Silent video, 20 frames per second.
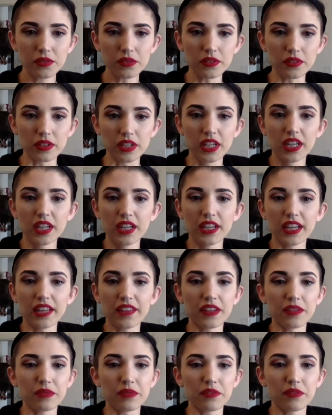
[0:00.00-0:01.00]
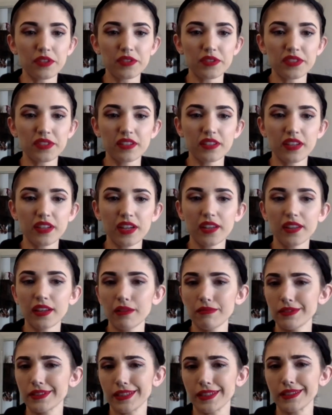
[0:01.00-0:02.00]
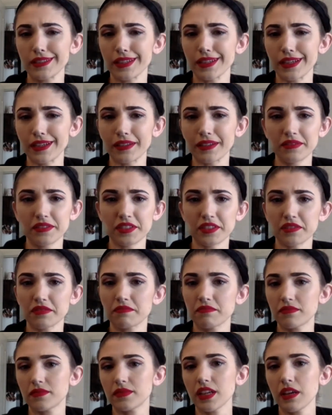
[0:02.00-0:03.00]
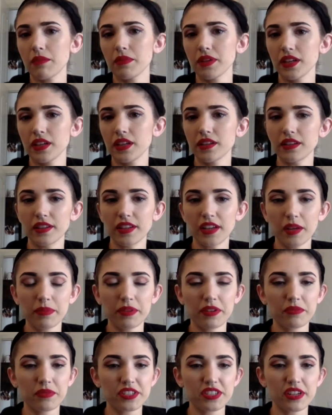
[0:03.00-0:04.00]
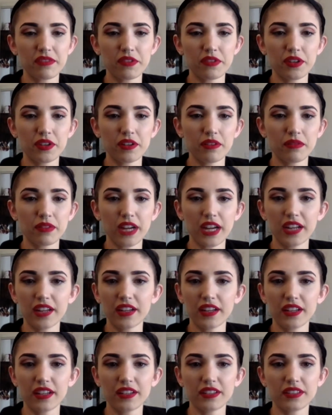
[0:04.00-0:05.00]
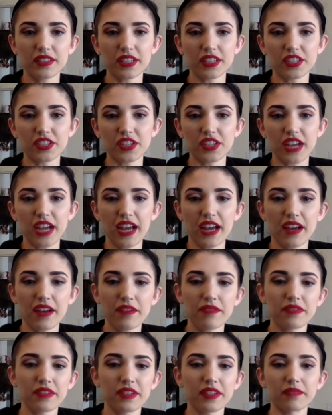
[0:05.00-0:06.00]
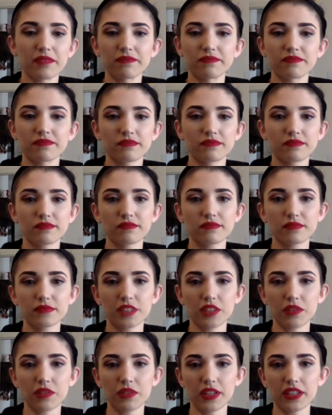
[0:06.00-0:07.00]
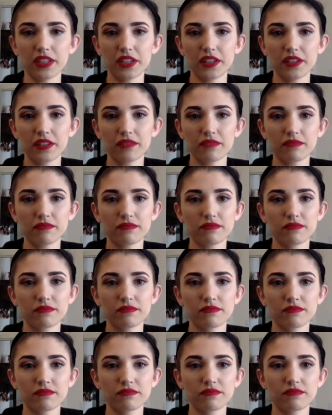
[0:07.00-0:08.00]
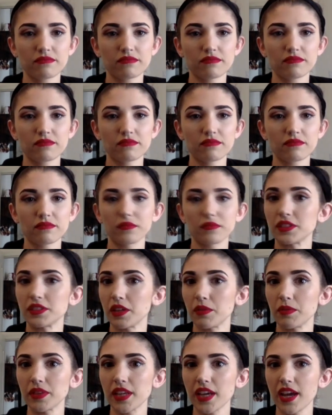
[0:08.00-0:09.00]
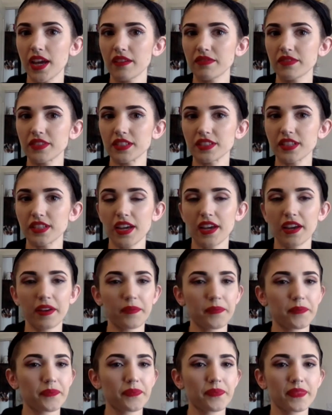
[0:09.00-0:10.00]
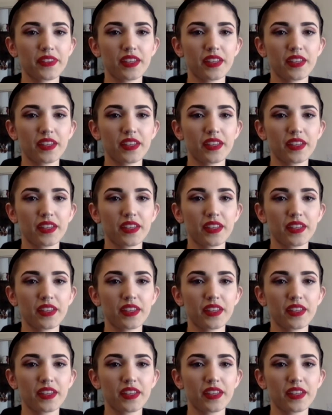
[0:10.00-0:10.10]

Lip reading: cool. And then reviews online, that one's easy. Just type in whichever line it is that you have and go on there and see what they have to say.